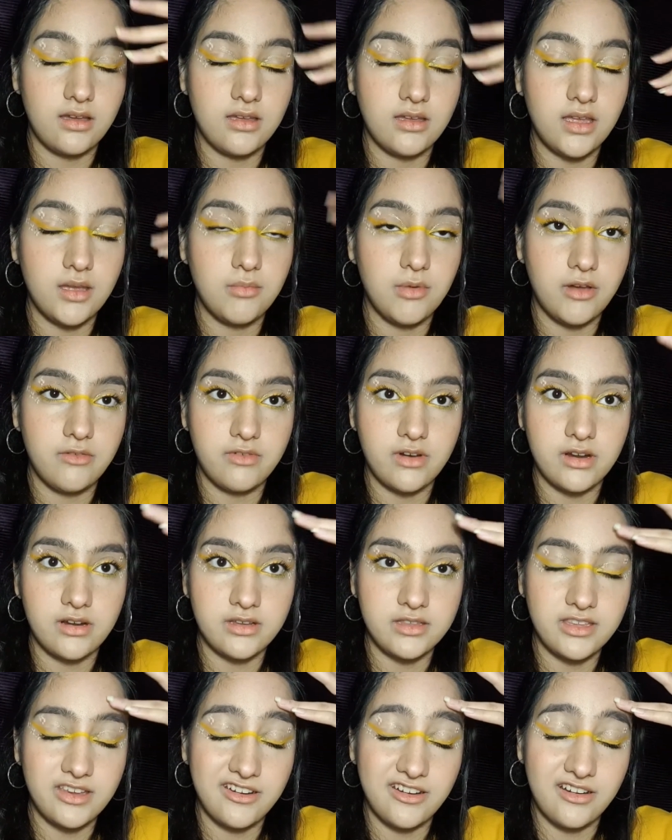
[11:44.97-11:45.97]
above
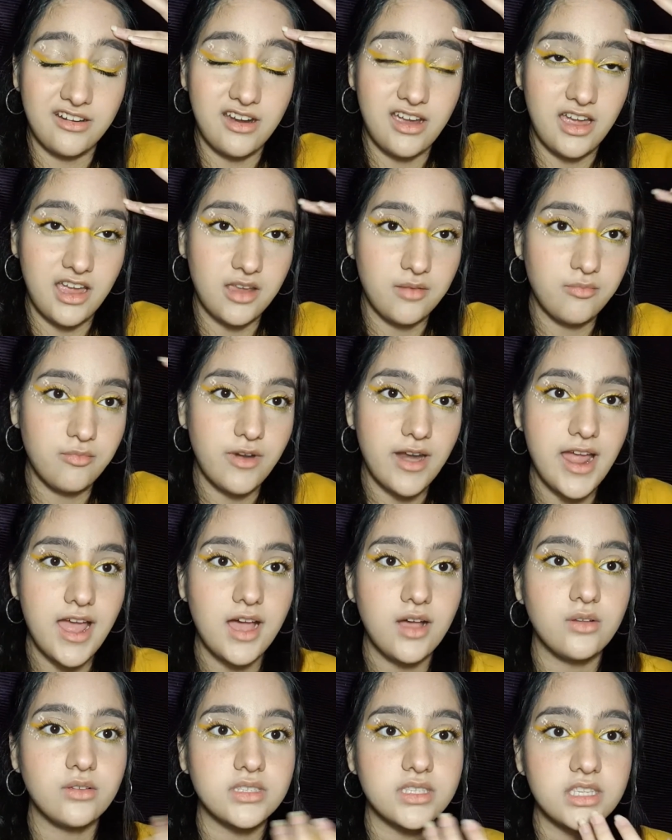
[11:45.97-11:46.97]
their
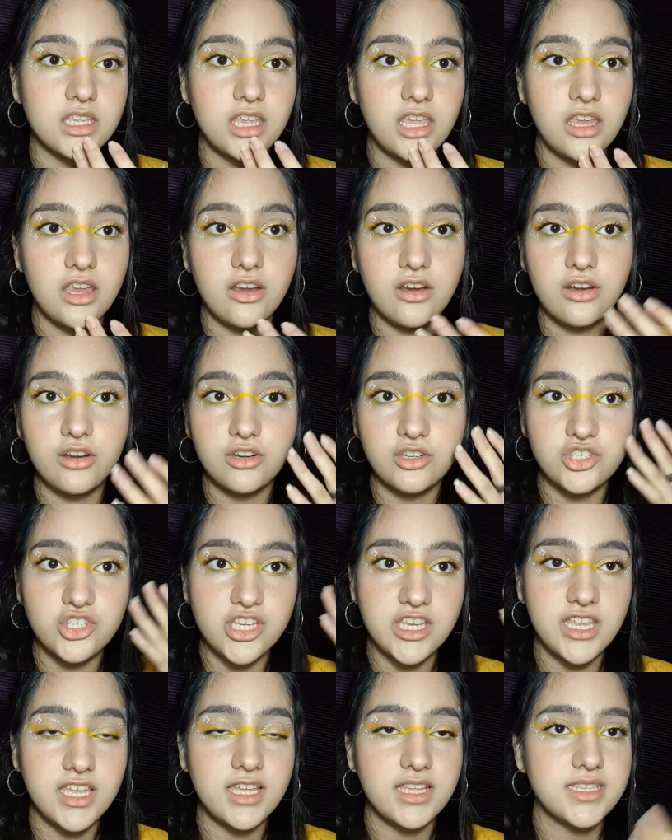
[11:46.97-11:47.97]
eyebrows, here,
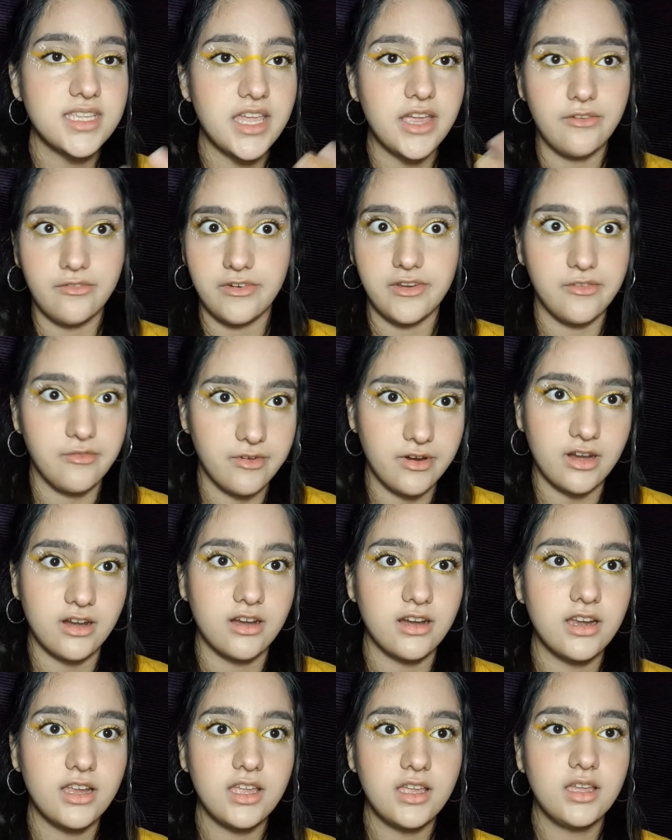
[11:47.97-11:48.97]
cheeks,
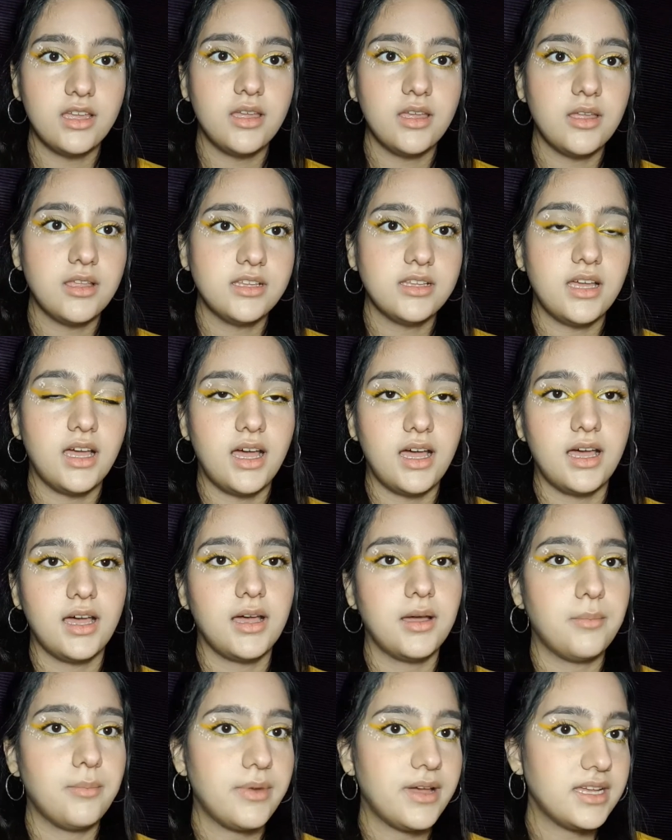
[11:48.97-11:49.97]
everywhere.
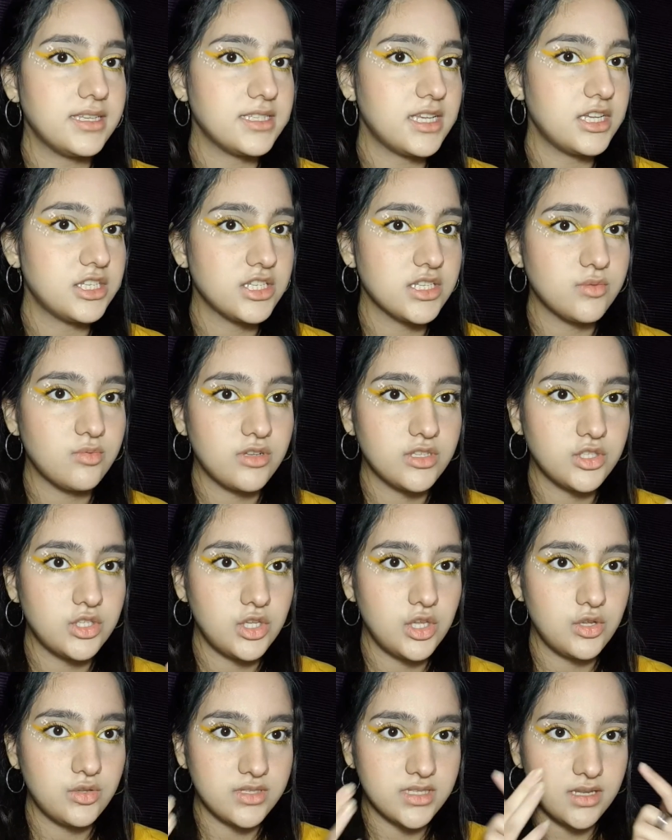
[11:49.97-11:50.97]
But I just want to
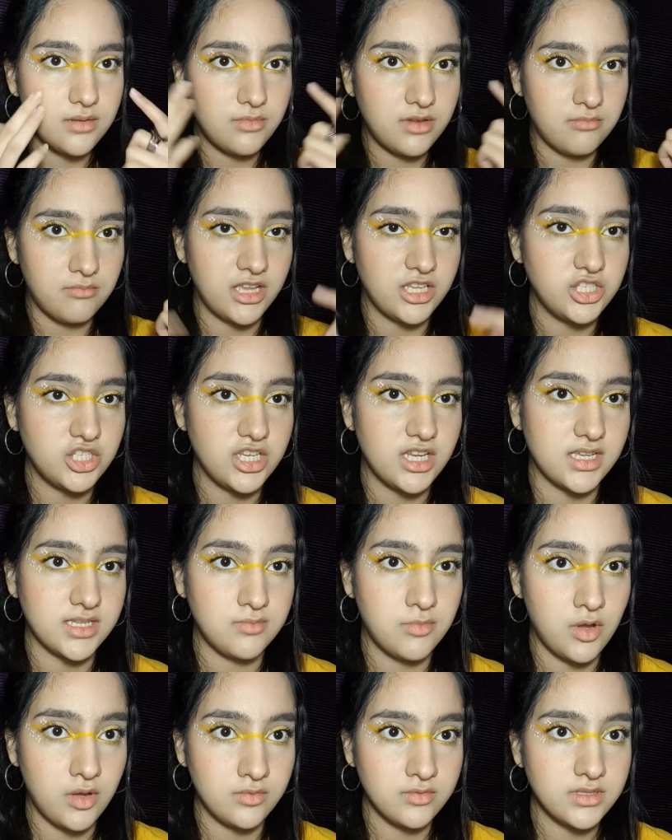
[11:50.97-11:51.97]
use them on my
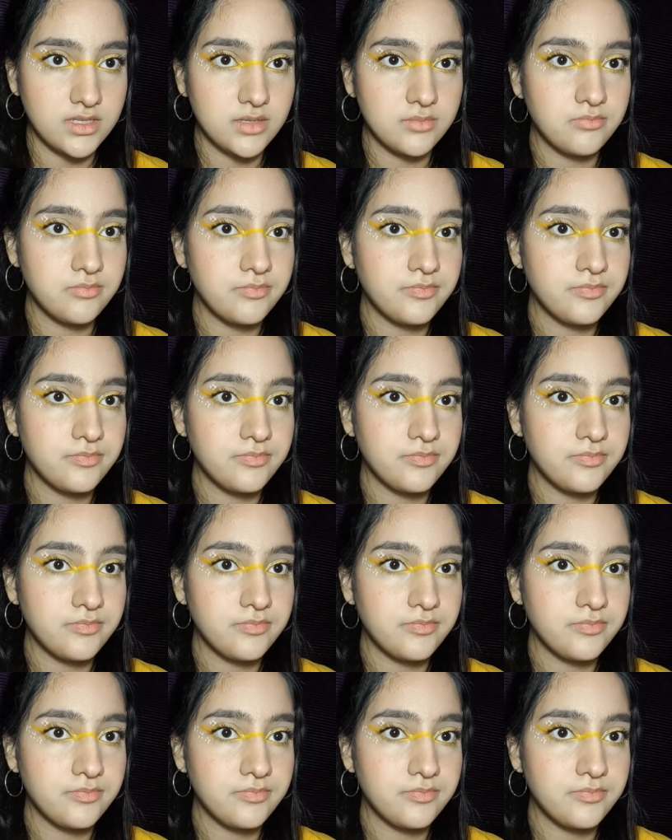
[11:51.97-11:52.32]
cheekbones.